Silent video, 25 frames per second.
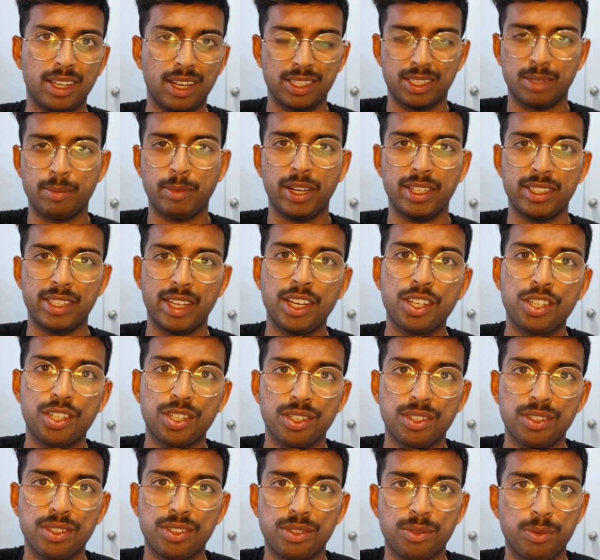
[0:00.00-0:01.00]

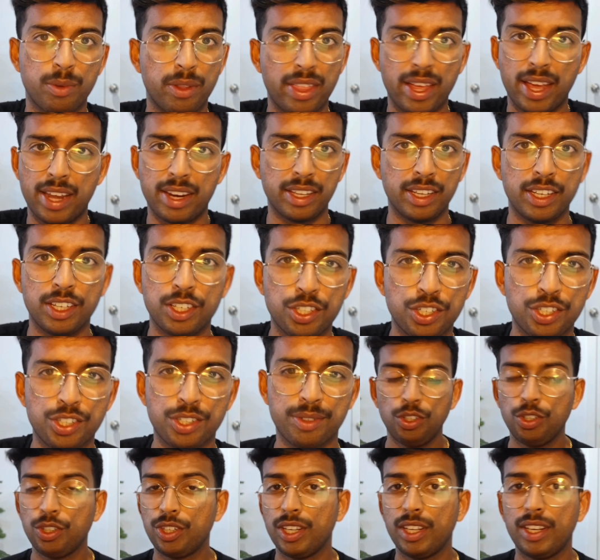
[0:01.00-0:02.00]
customizations without a hitch.
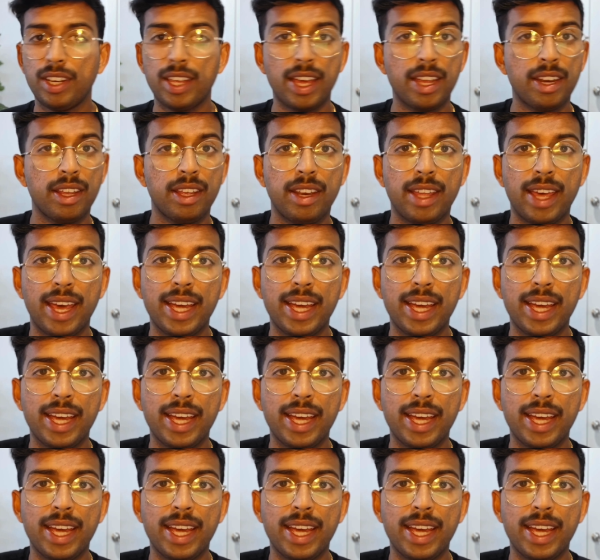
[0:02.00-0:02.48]
You can edit